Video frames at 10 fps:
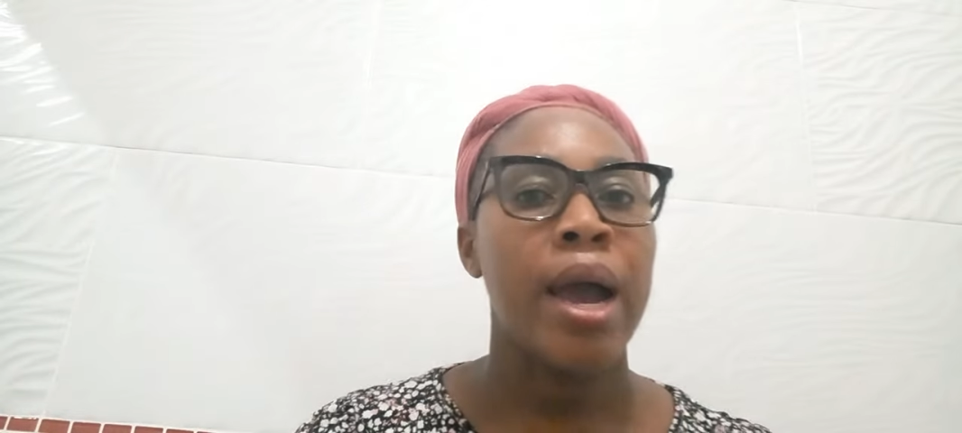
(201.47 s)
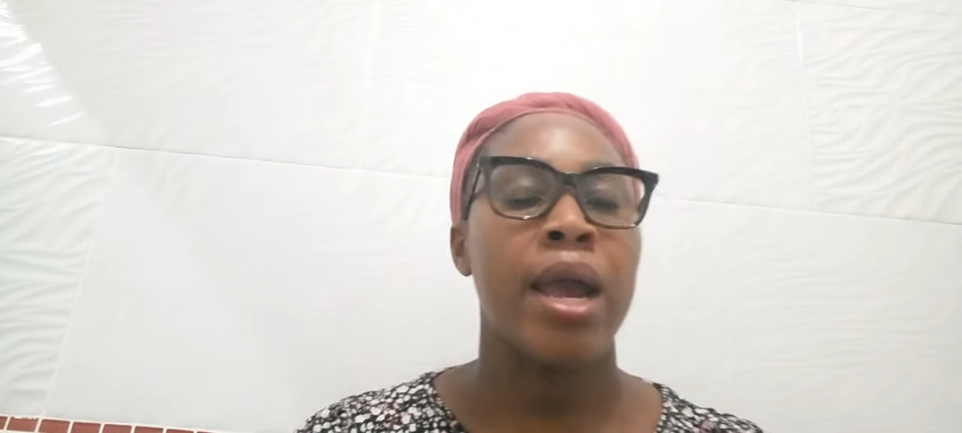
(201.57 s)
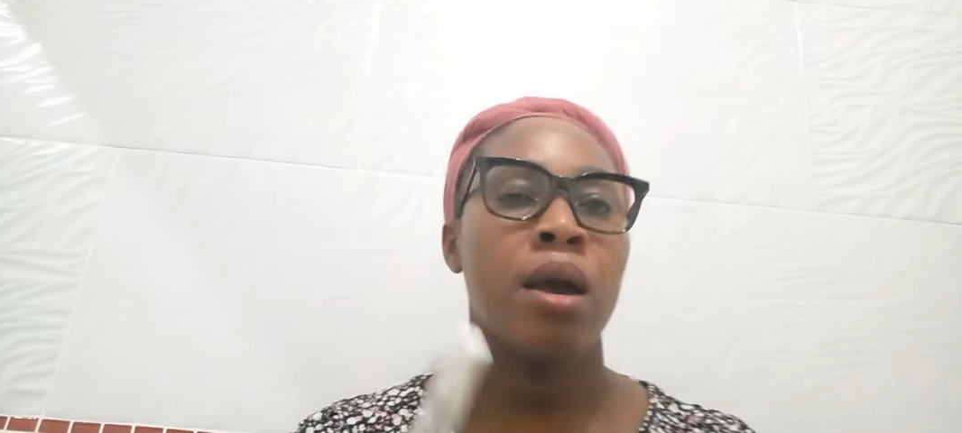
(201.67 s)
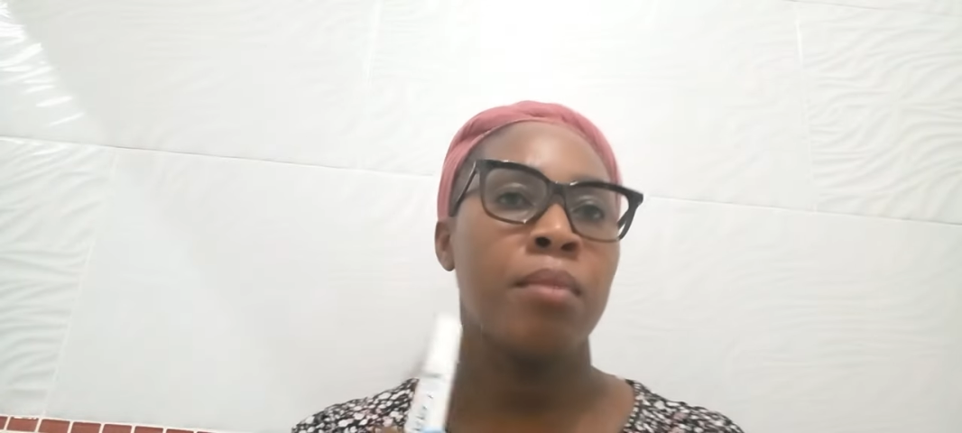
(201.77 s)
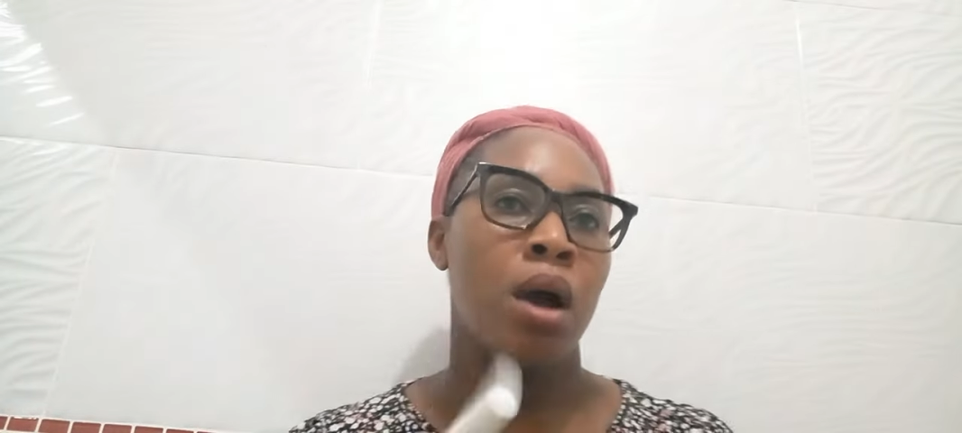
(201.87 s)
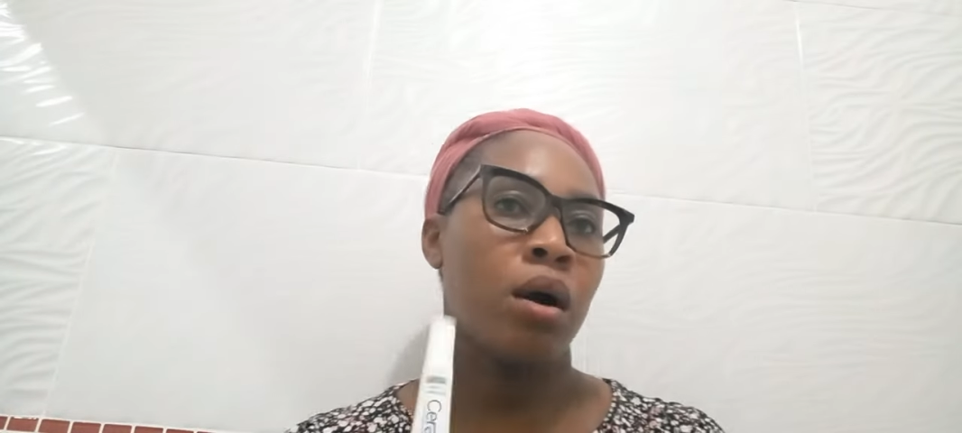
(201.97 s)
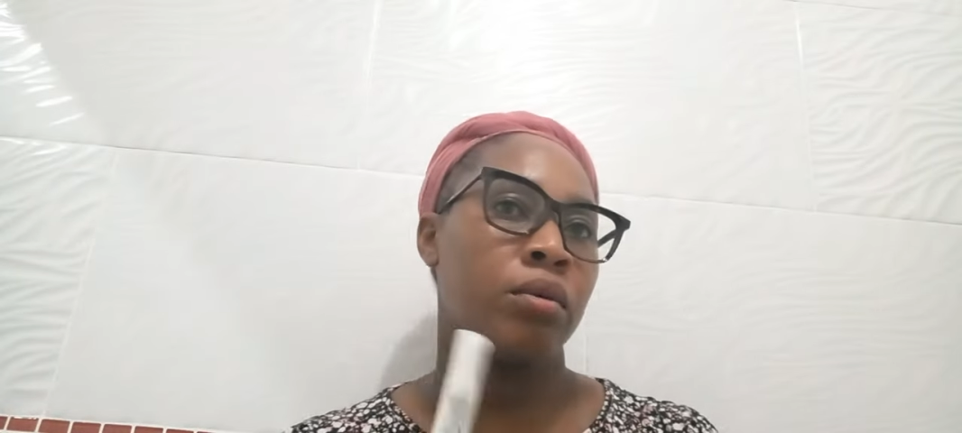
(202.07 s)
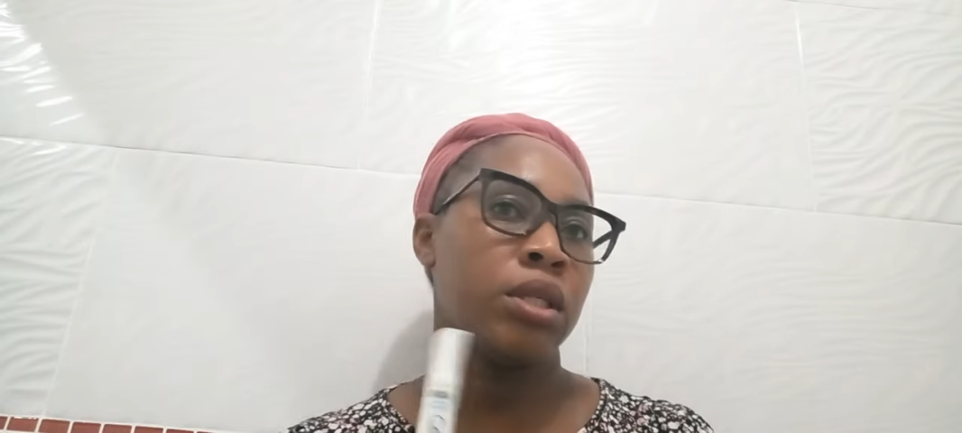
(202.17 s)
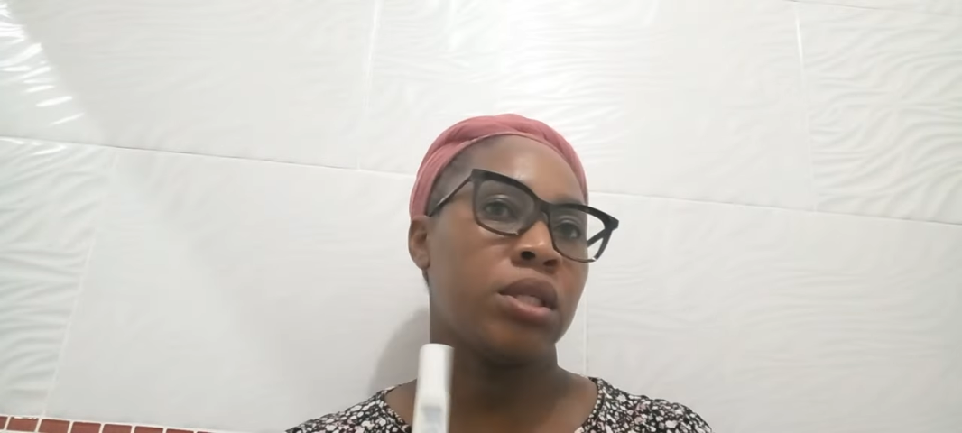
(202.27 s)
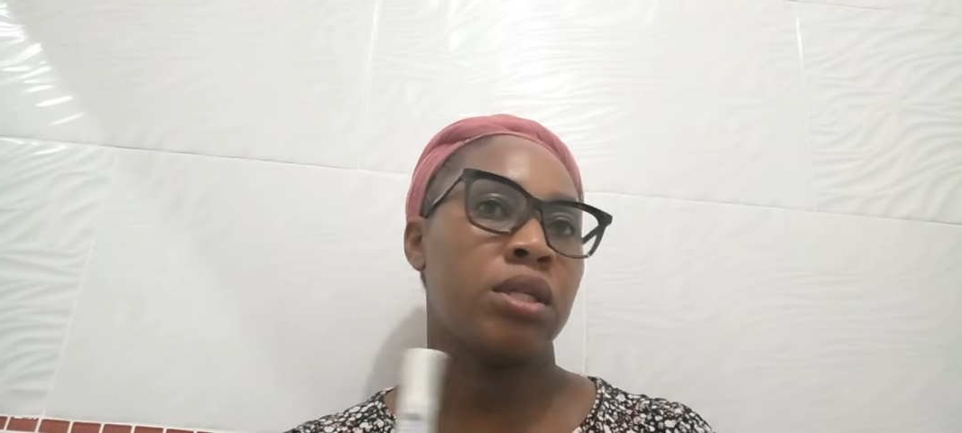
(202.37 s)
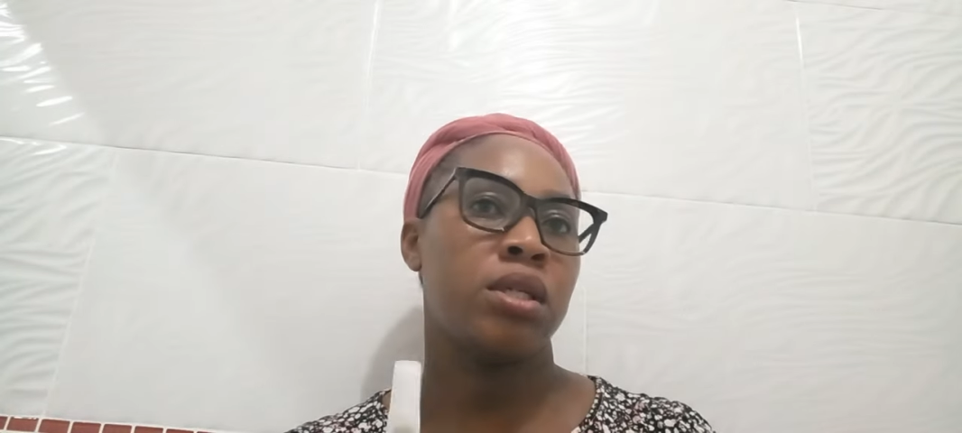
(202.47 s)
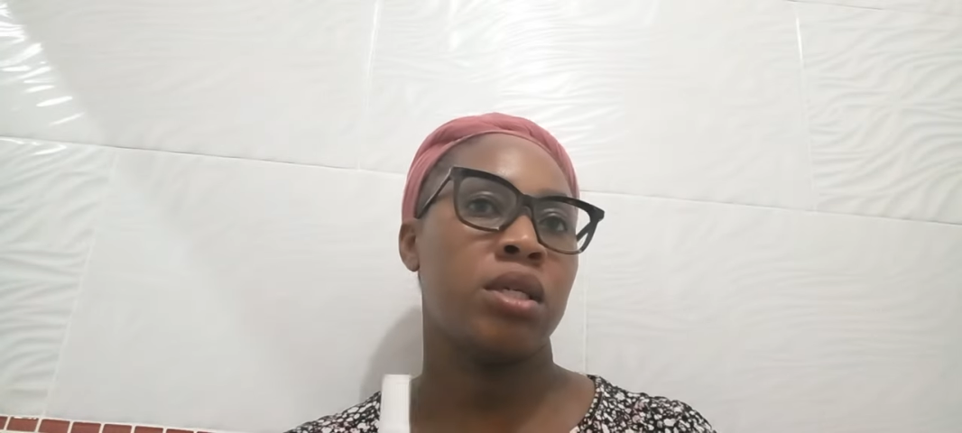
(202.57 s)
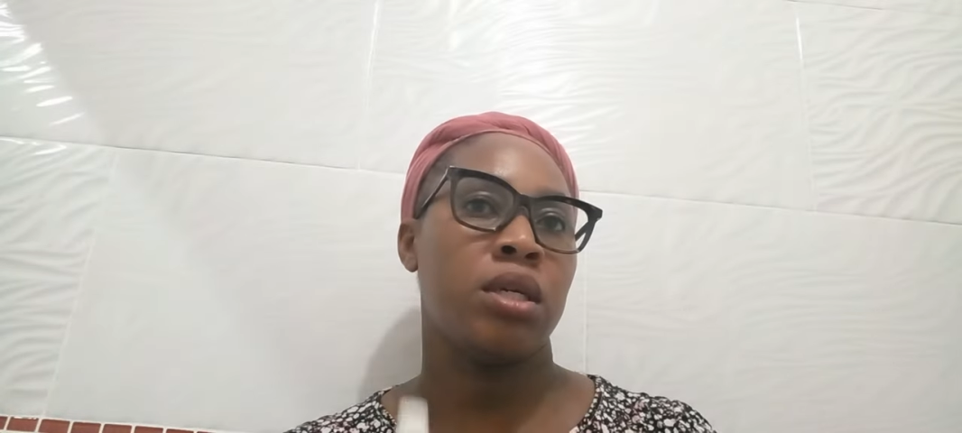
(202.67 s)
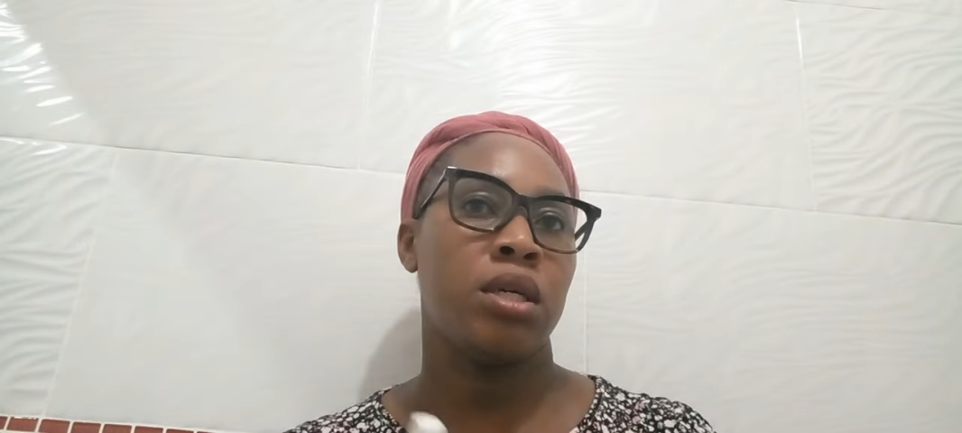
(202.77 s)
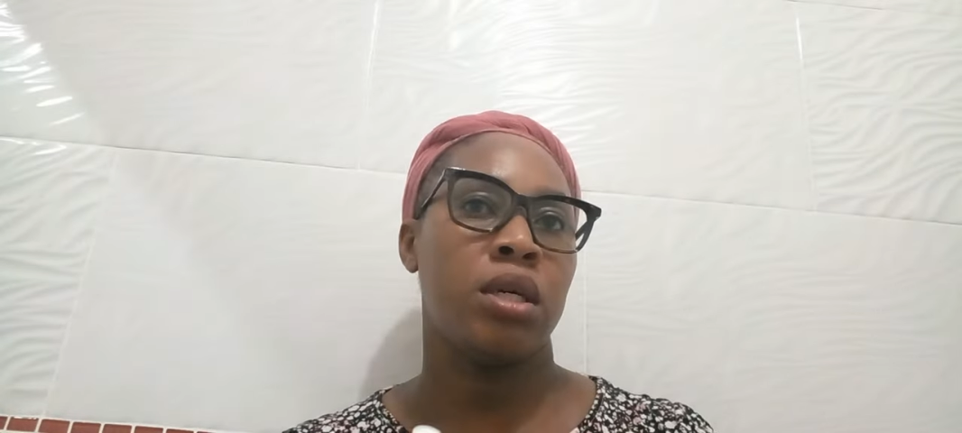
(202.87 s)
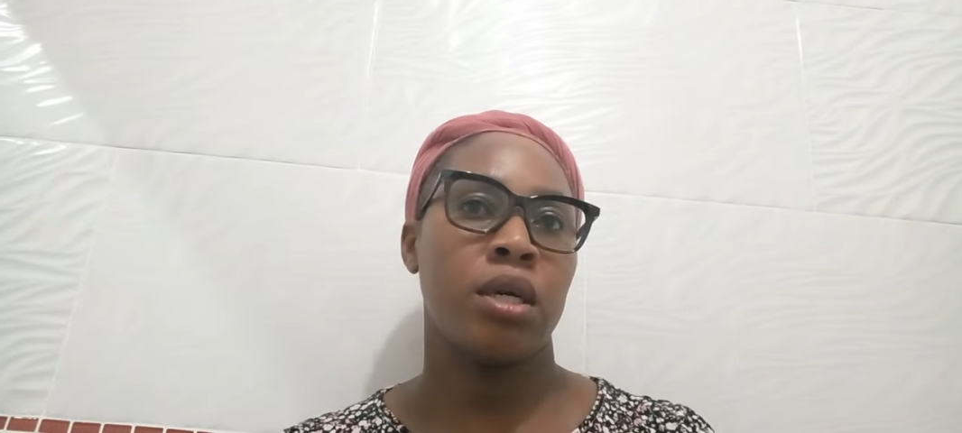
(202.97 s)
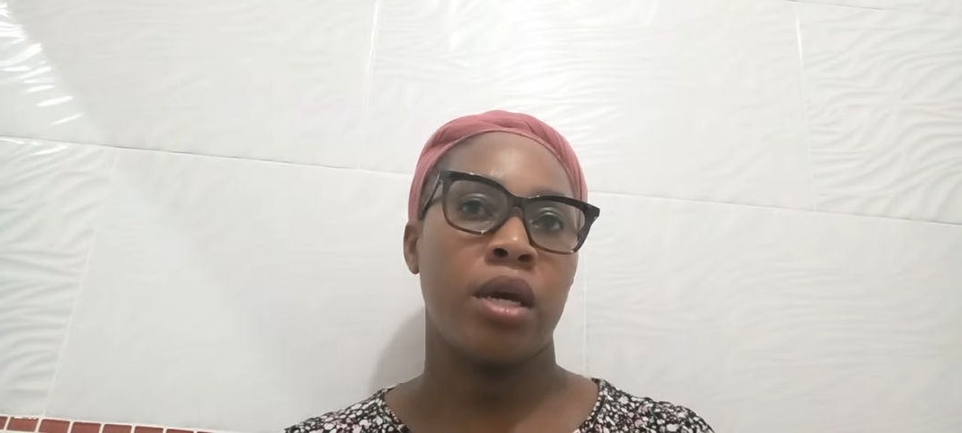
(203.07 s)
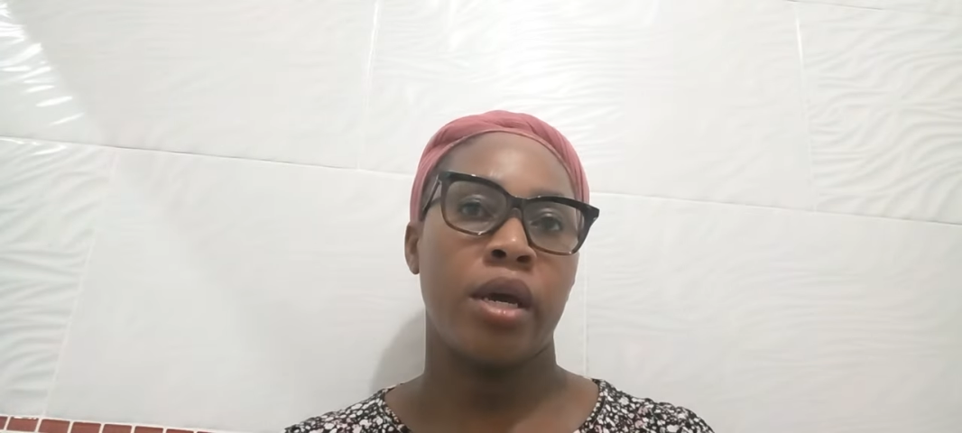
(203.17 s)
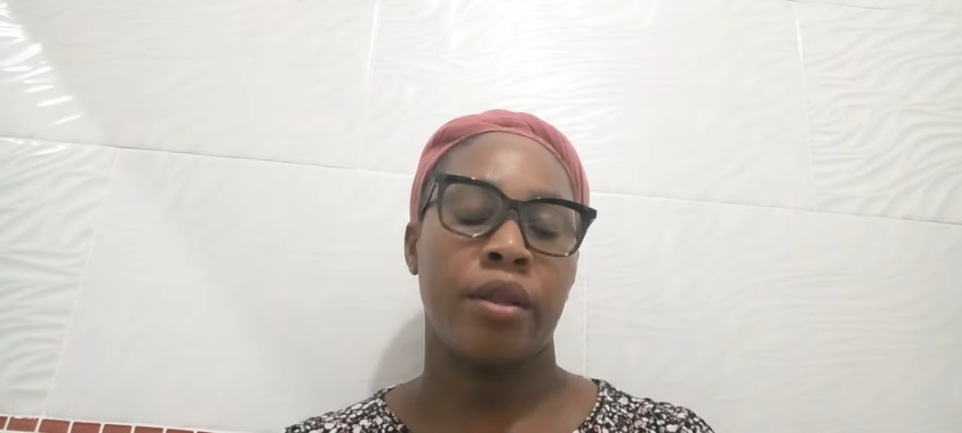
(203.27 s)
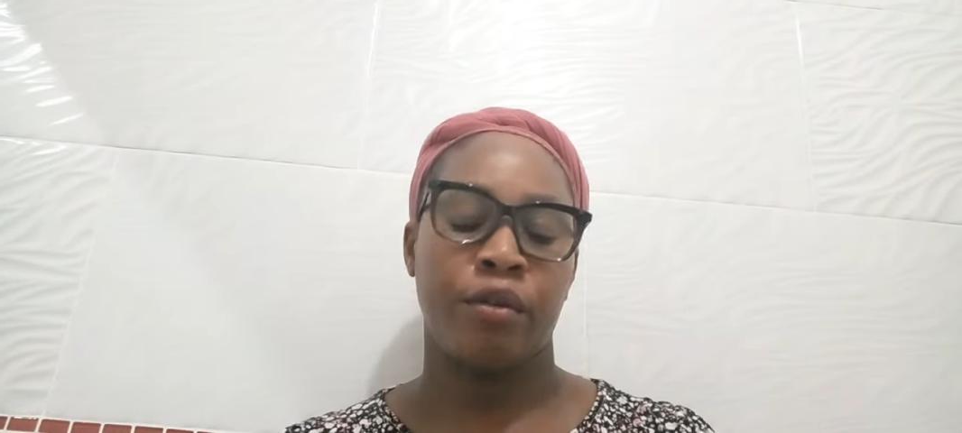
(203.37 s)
I am not going to see